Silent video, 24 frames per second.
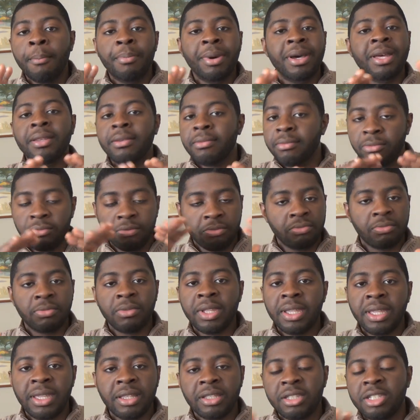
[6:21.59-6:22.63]
but
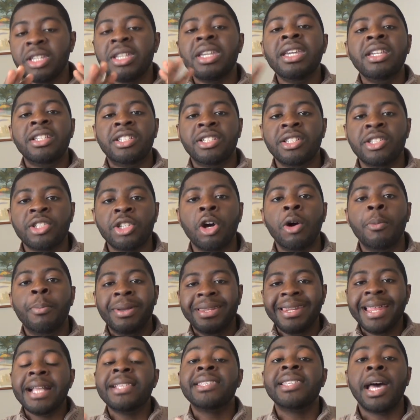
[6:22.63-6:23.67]
to each his own,
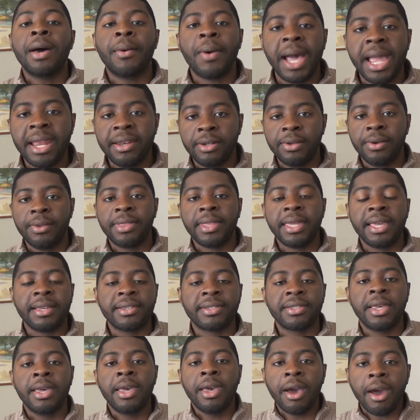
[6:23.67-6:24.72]
but that's how I do
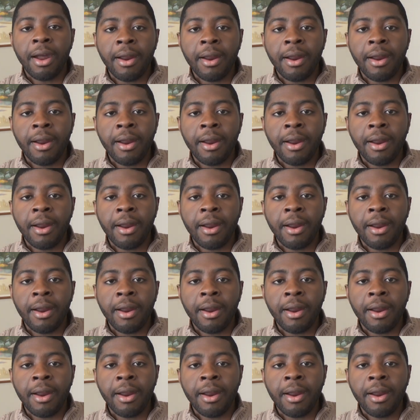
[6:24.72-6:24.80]
things.